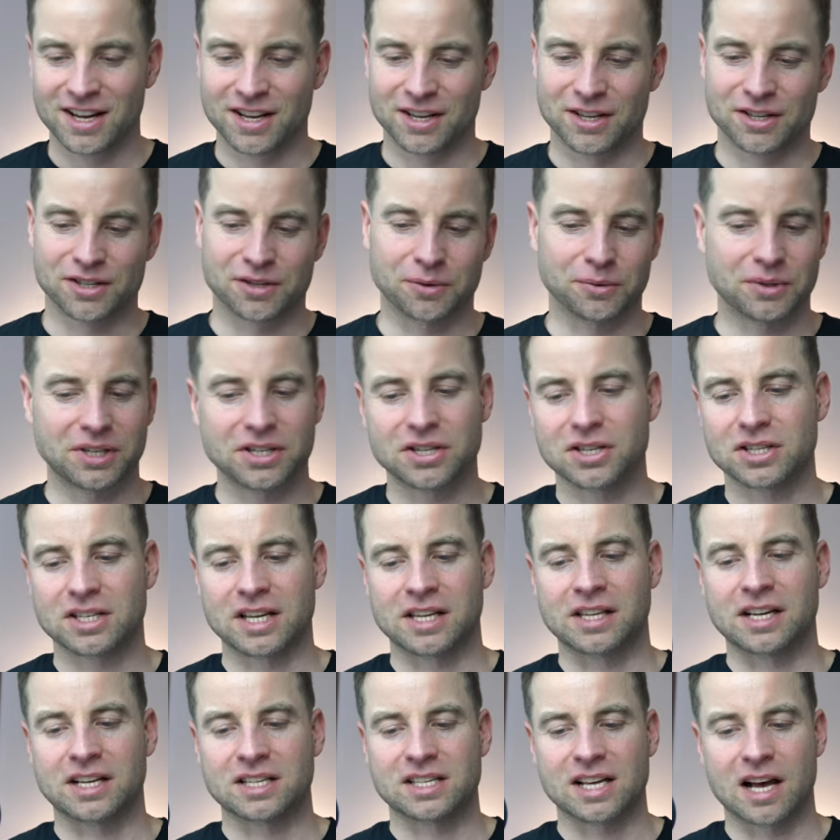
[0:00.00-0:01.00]
So this is
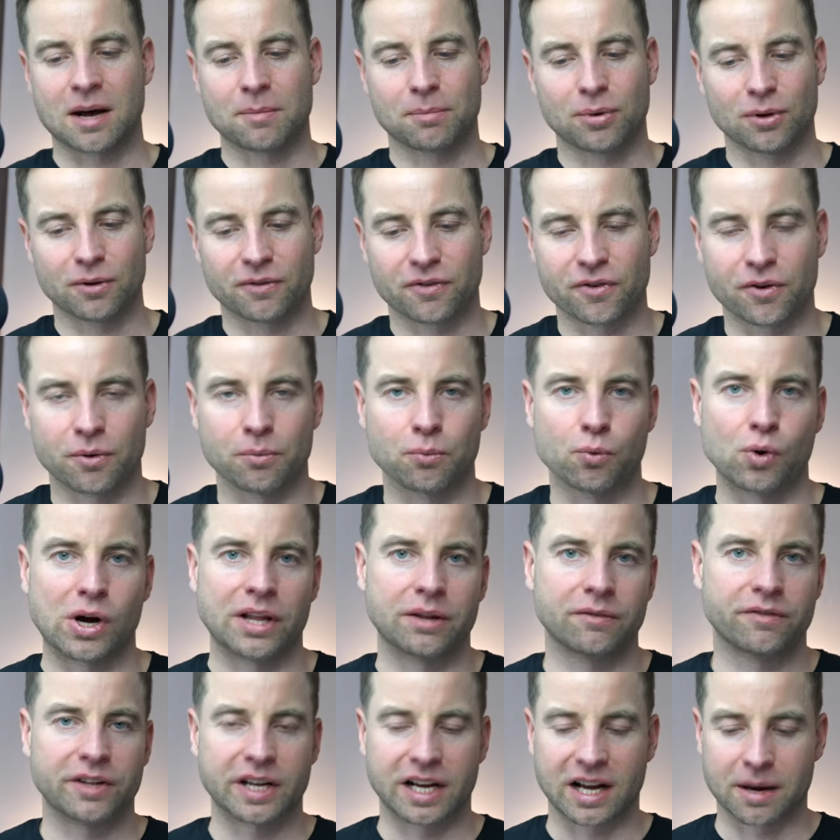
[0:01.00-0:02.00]
an example from
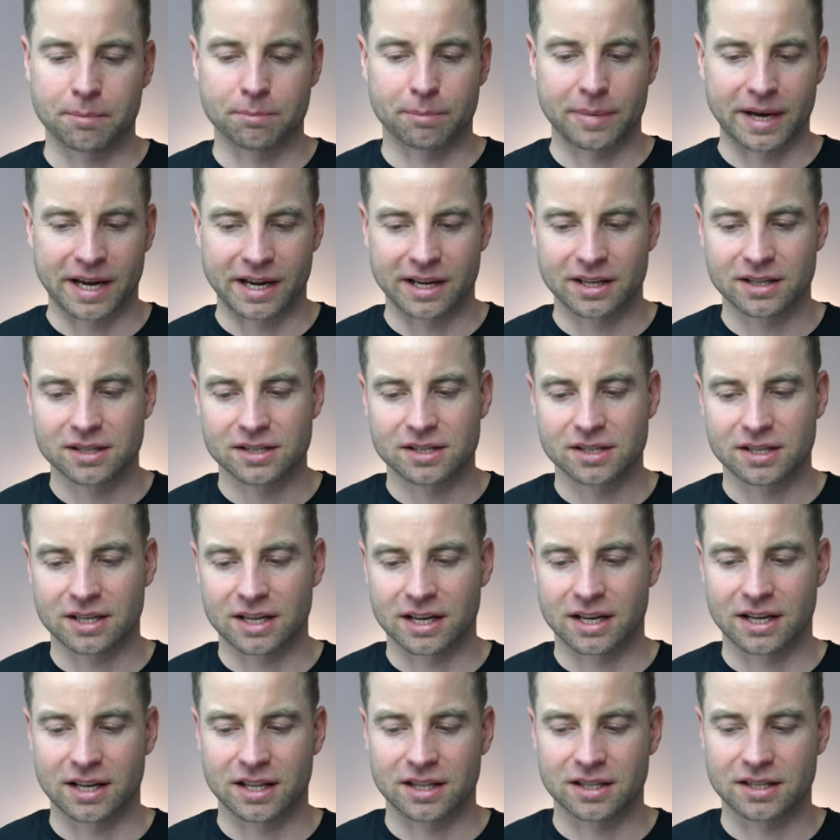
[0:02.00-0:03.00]
one of the campaigns,
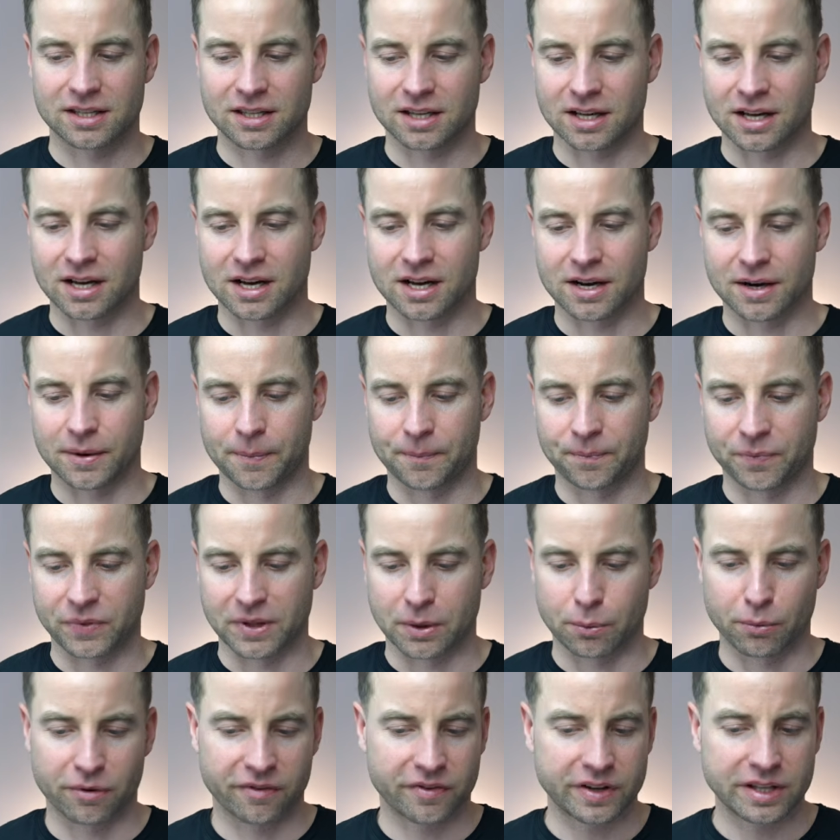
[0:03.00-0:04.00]
and
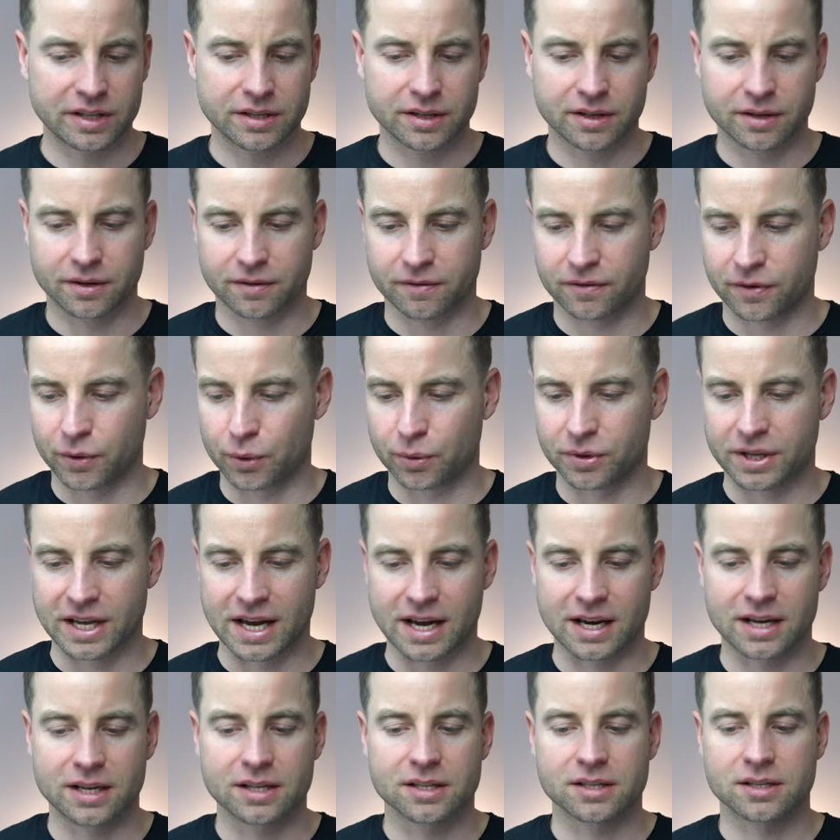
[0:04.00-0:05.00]
within a few
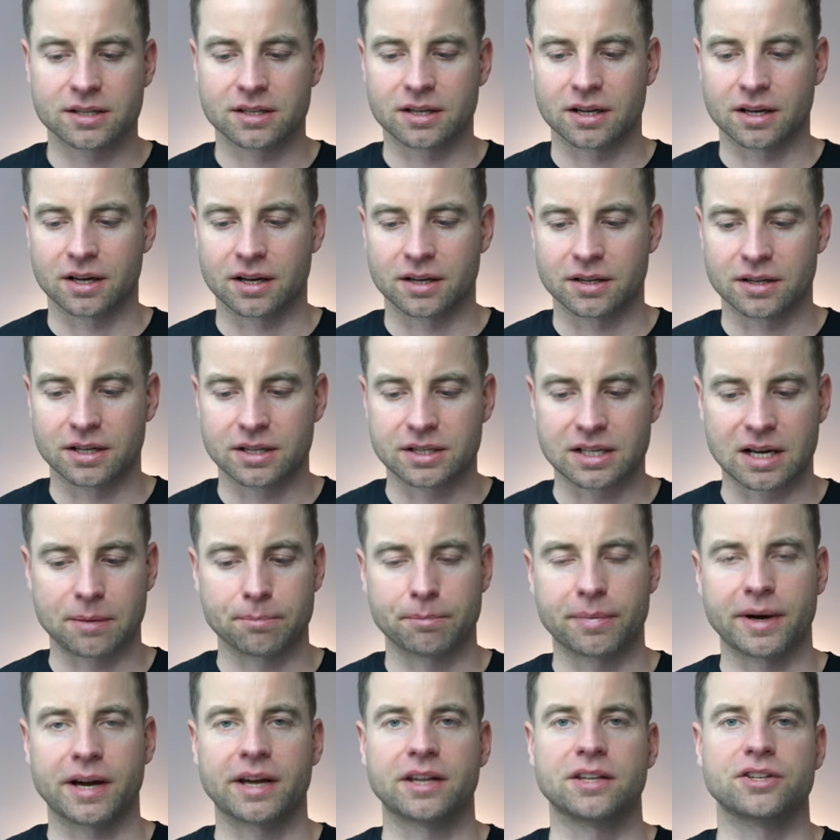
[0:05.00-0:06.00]
days, this
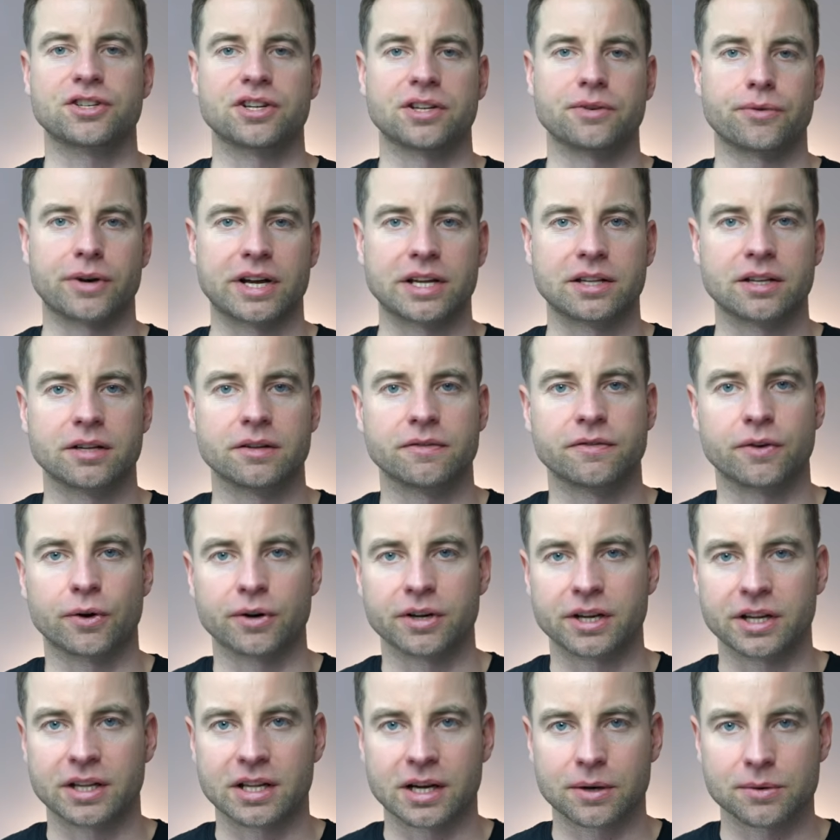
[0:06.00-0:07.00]
campaign generated
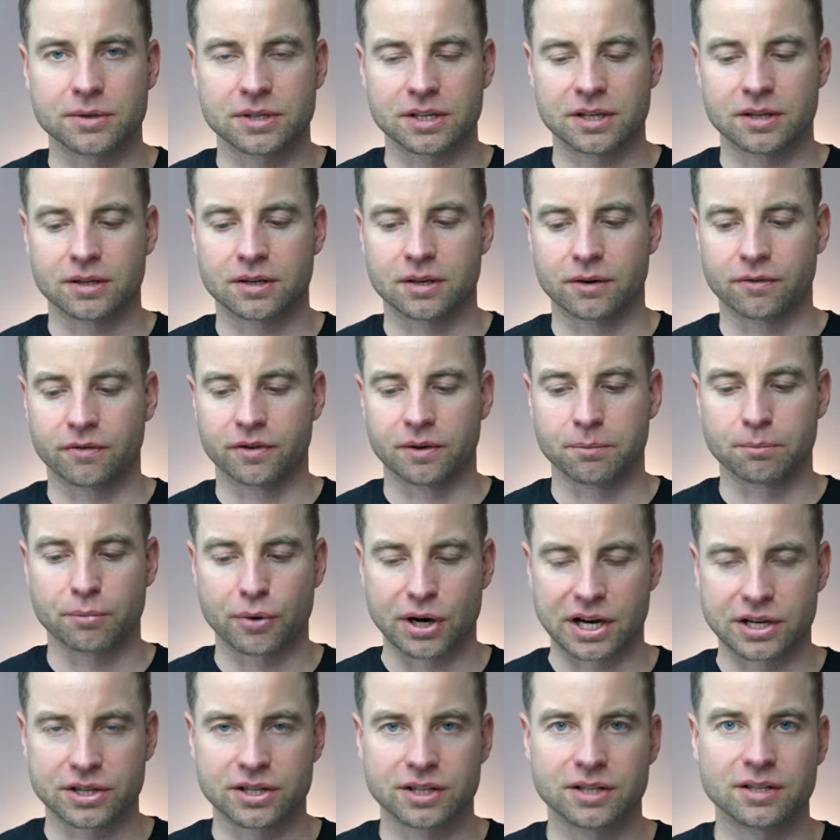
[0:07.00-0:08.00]
40,000 of
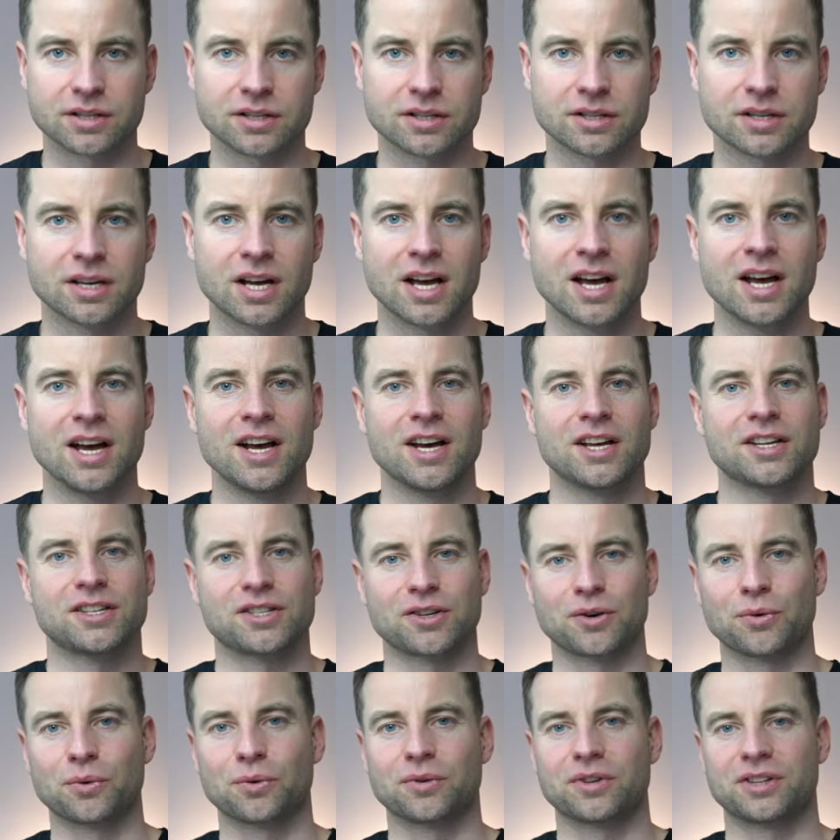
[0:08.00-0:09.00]
impressions.
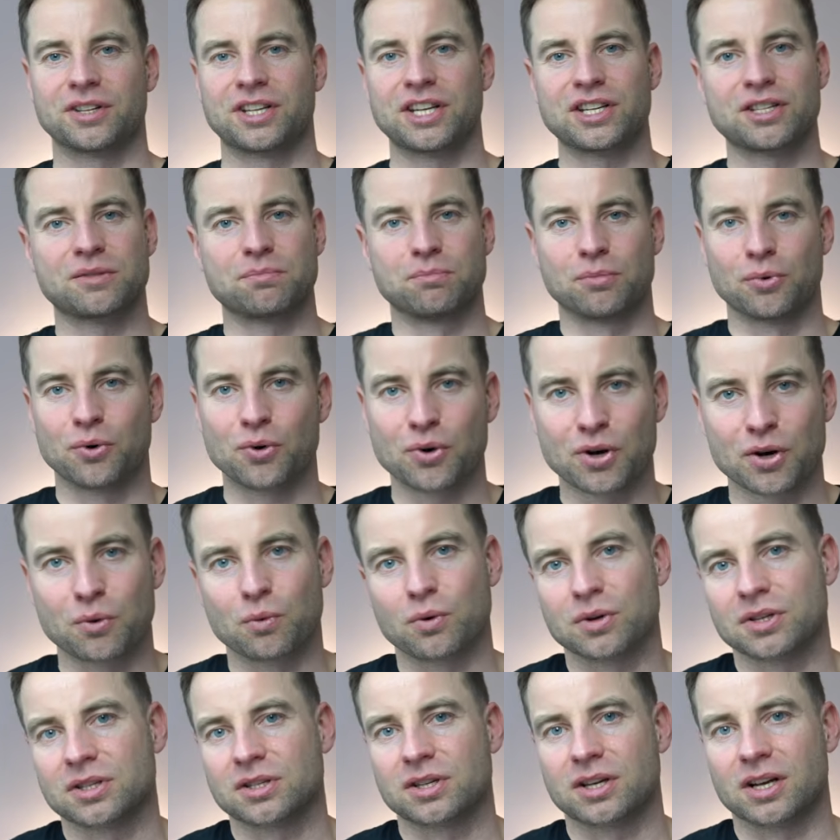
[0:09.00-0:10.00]
So this book
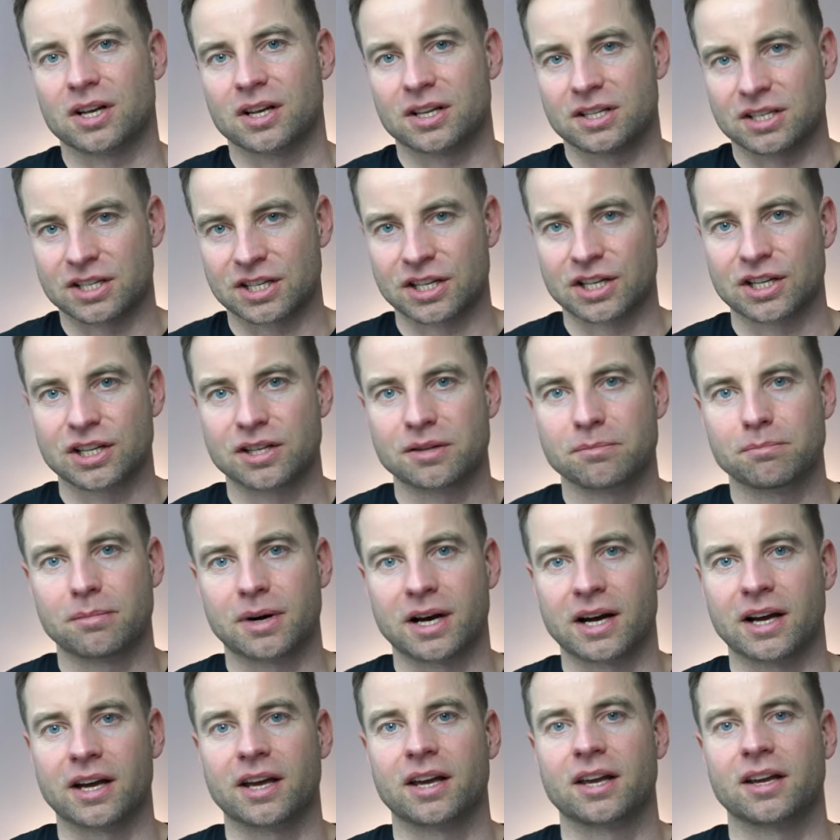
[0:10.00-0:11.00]
was seen
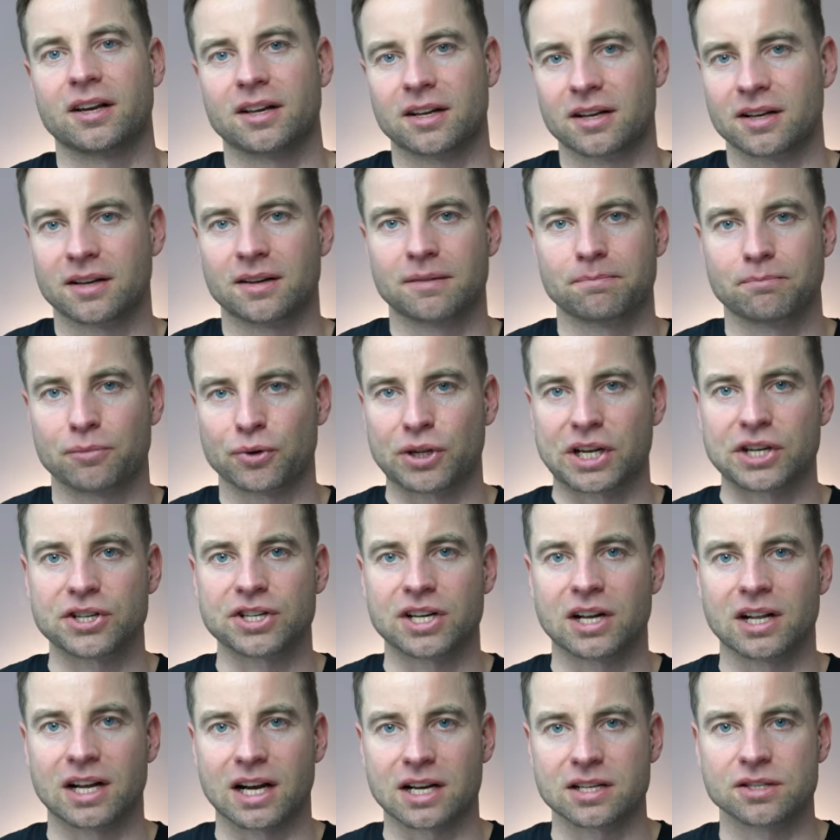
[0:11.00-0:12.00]
by
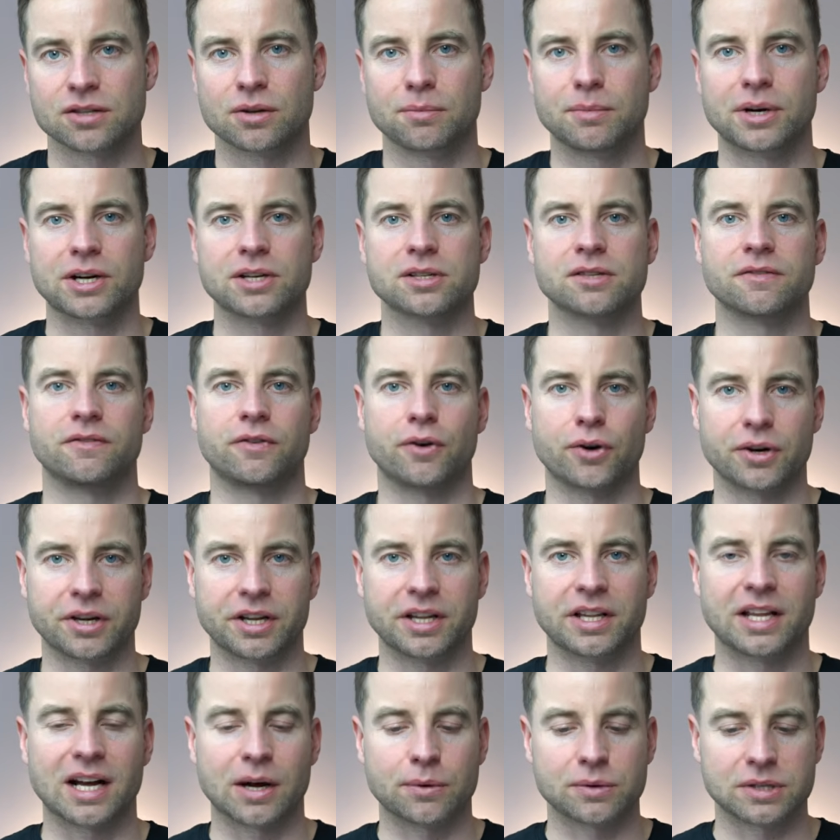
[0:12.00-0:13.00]
potential customers
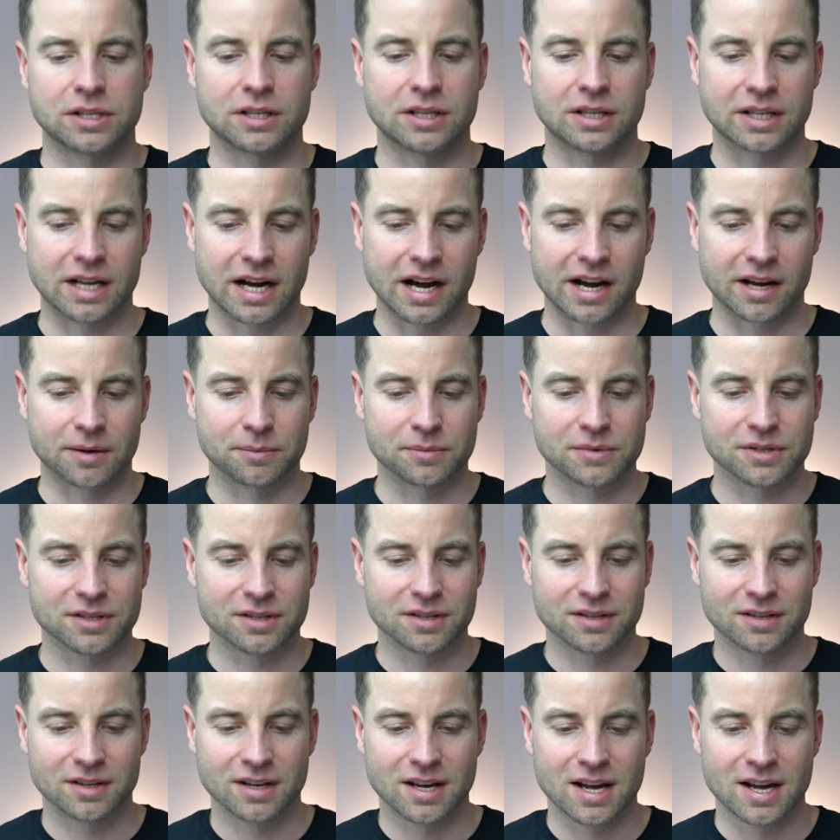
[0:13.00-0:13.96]
40,000 times.